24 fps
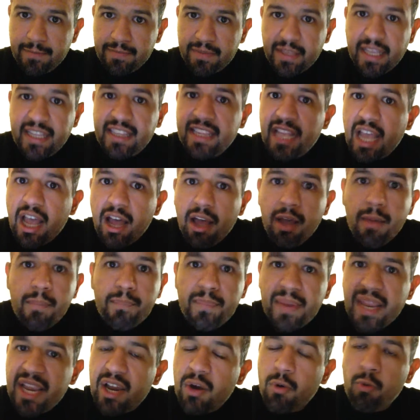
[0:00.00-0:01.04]
That's not how
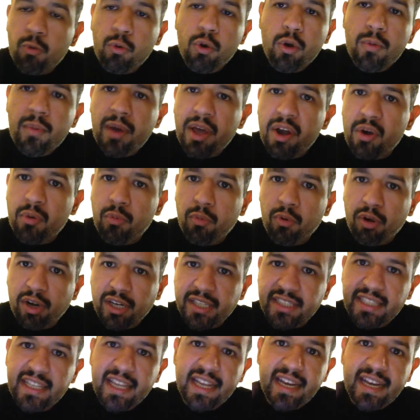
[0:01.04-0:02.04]
being a role model works.